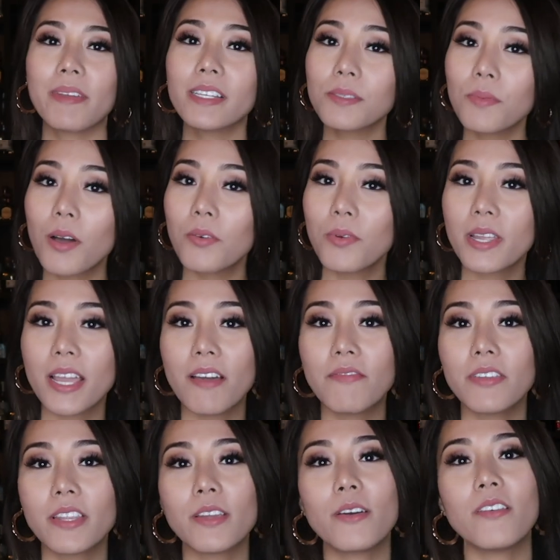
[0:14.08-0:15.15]
I made a small
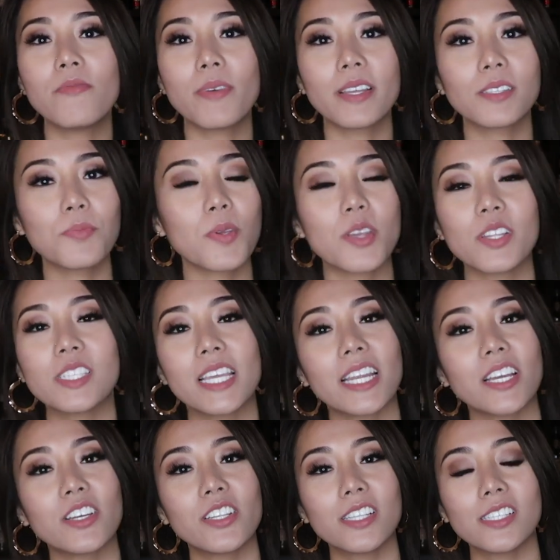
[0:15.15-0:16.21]
recap video of my experience
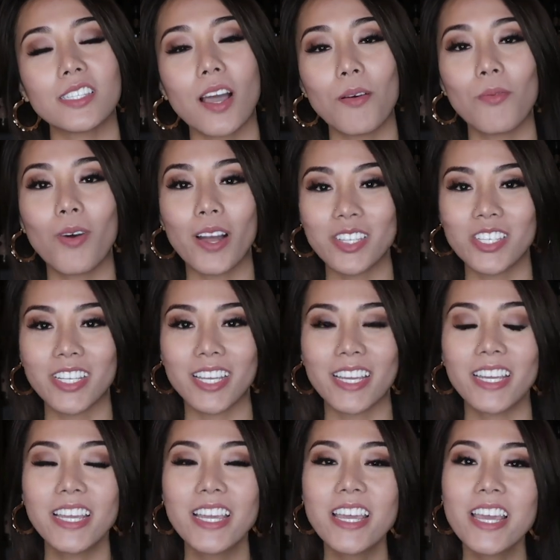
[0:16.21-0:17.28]
and I couldn't stop watching
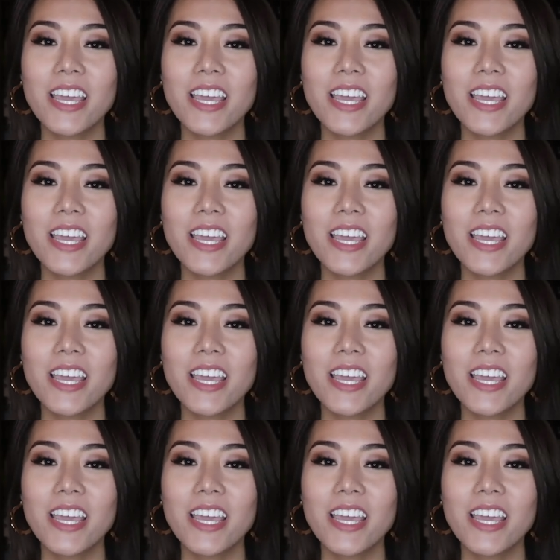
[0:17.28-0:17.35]
it.